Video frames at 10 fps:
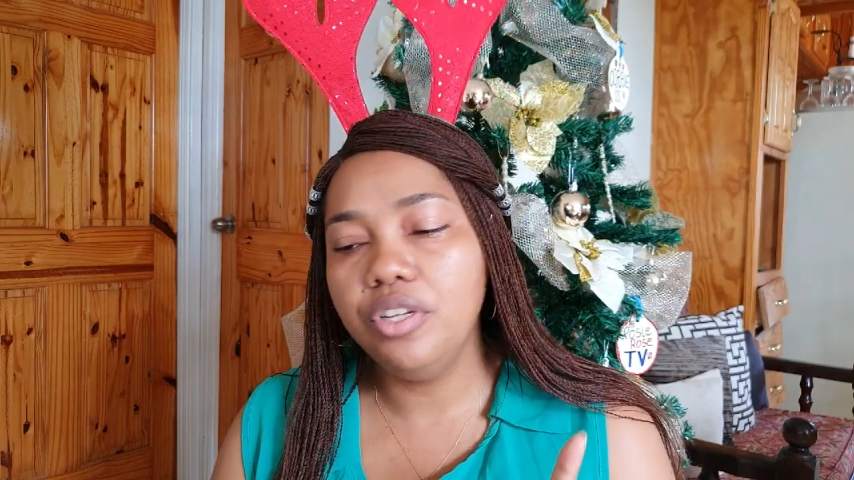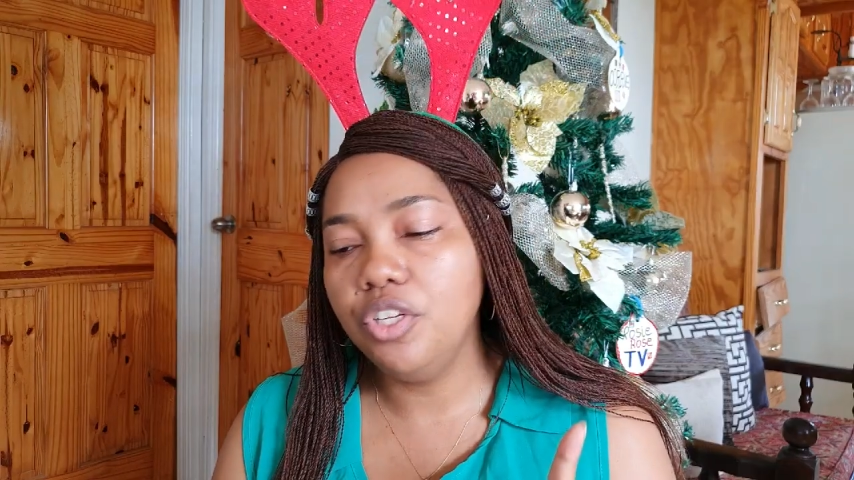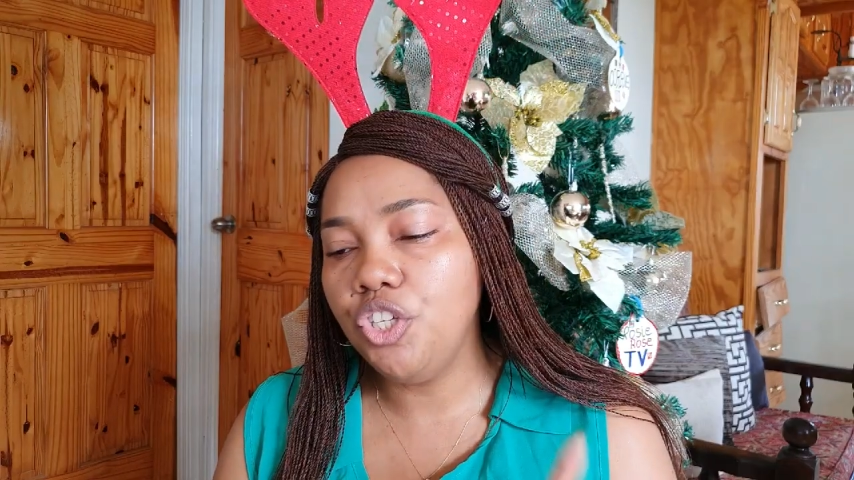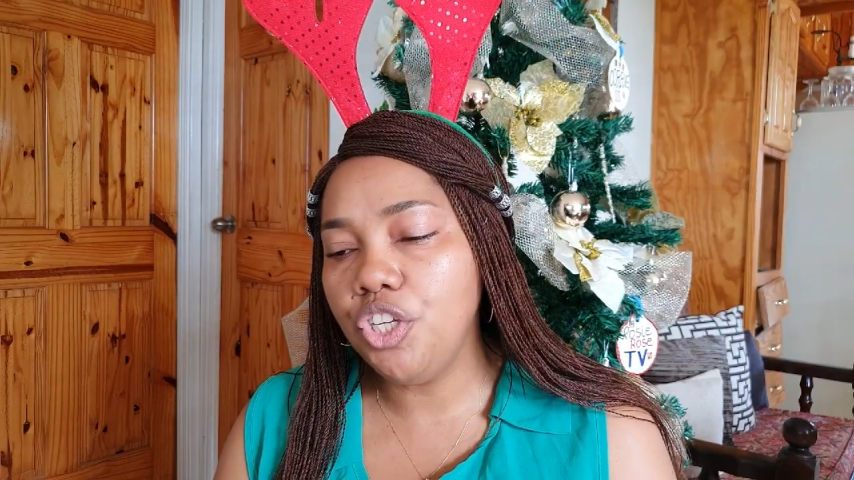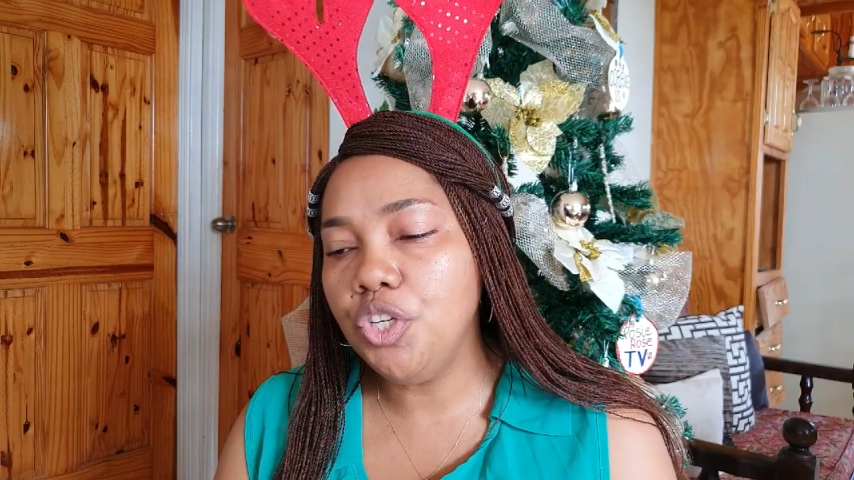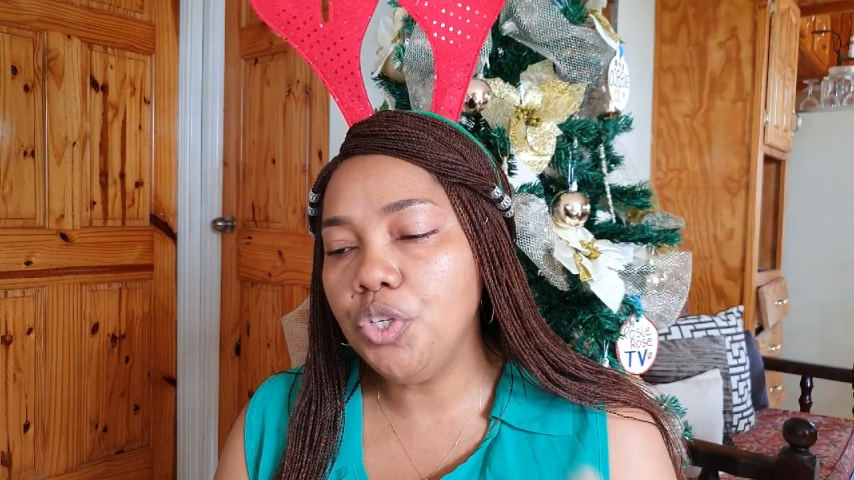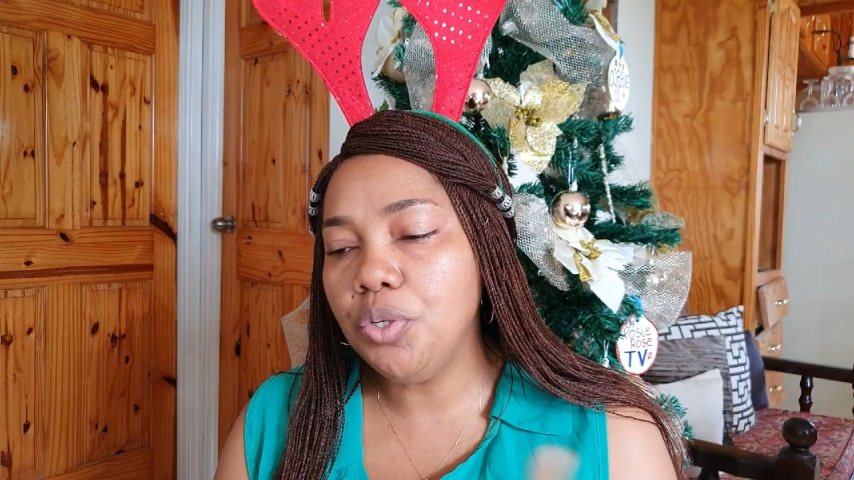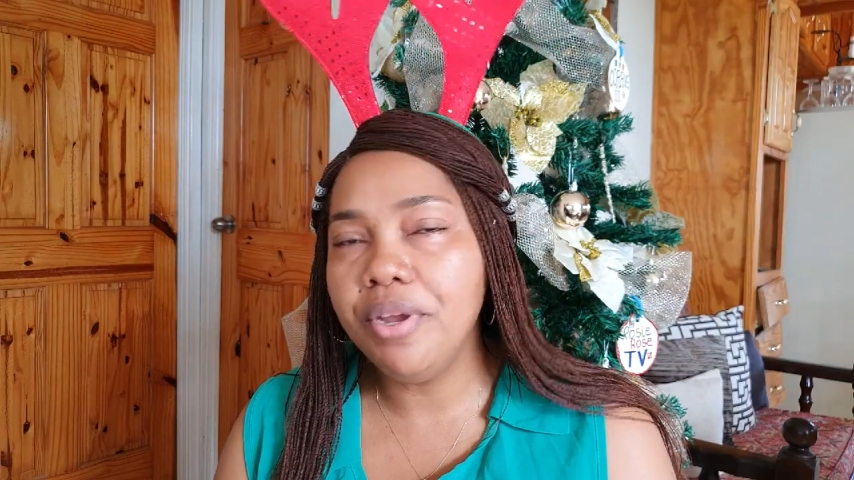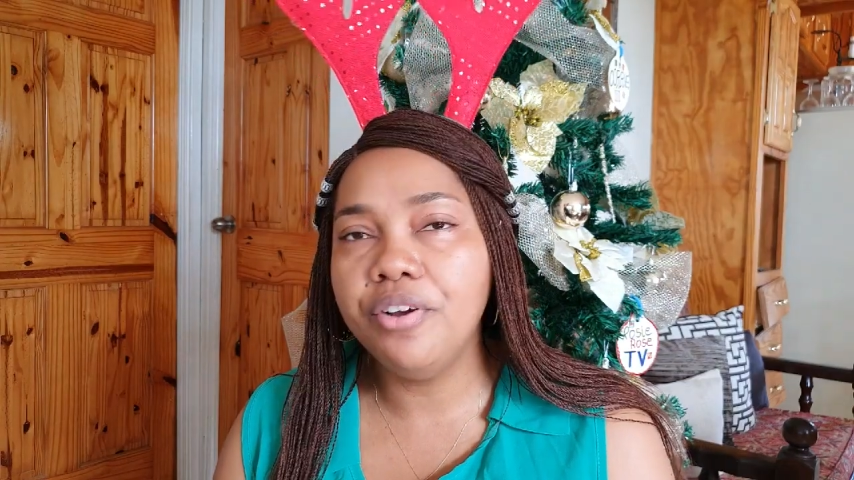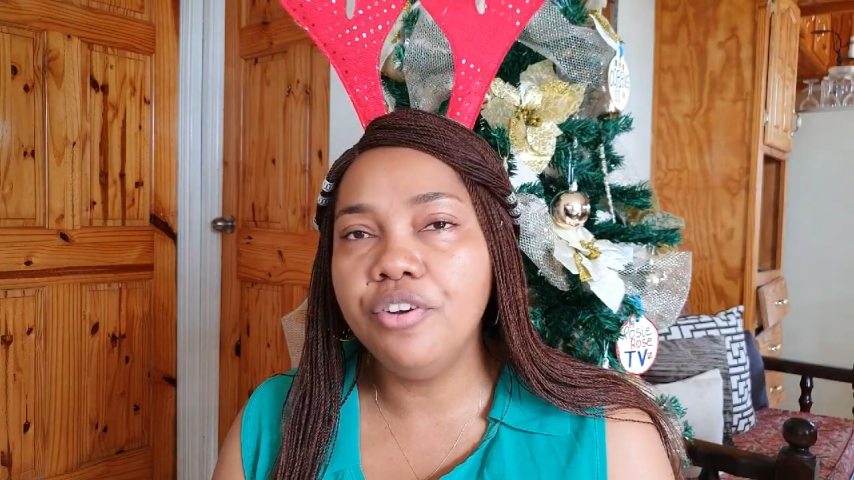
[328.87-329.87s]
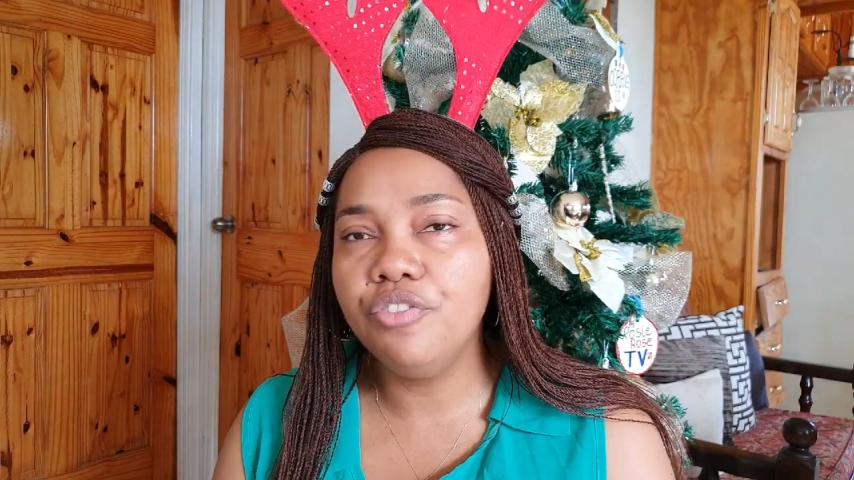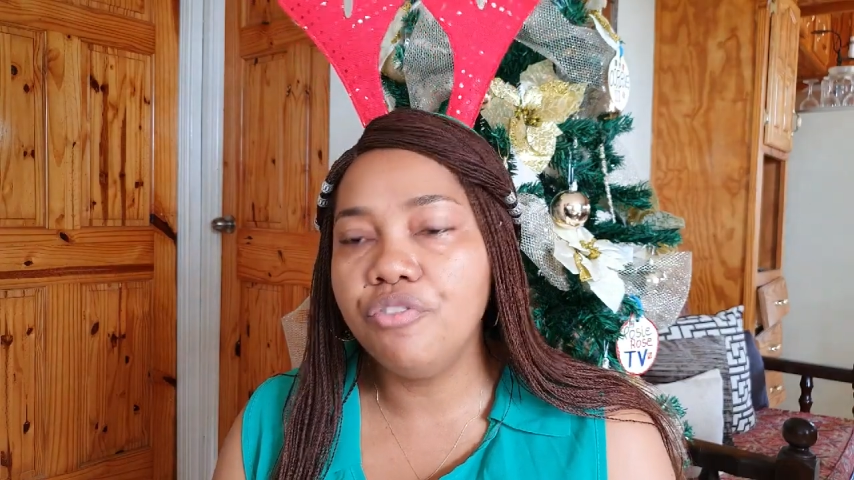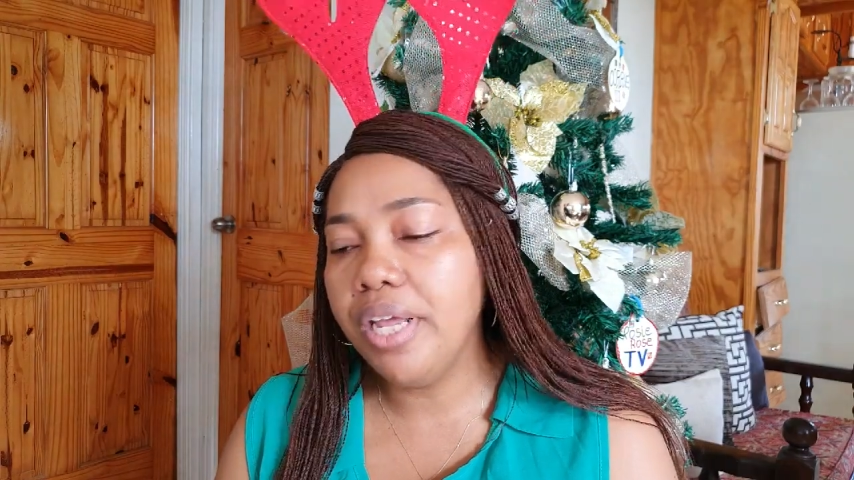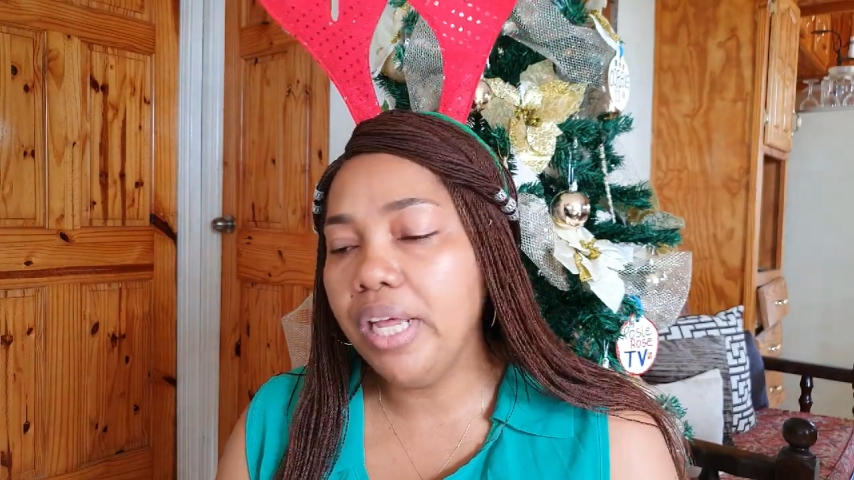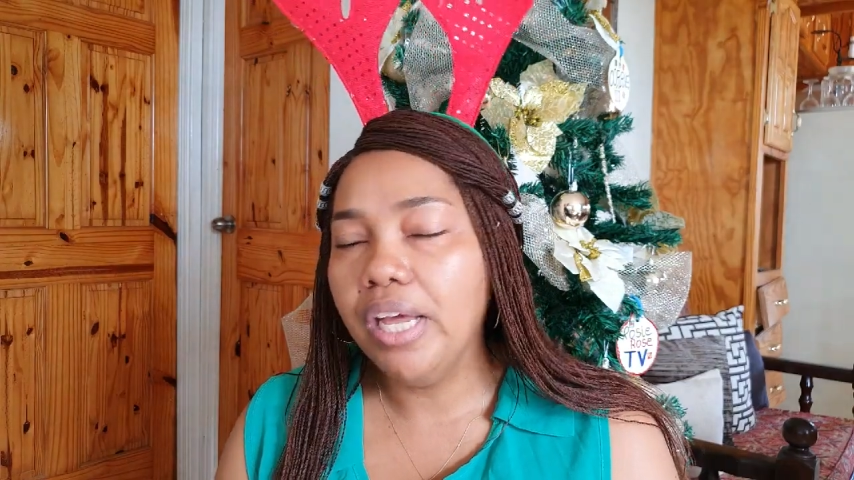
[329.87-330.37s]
ginger beer drink.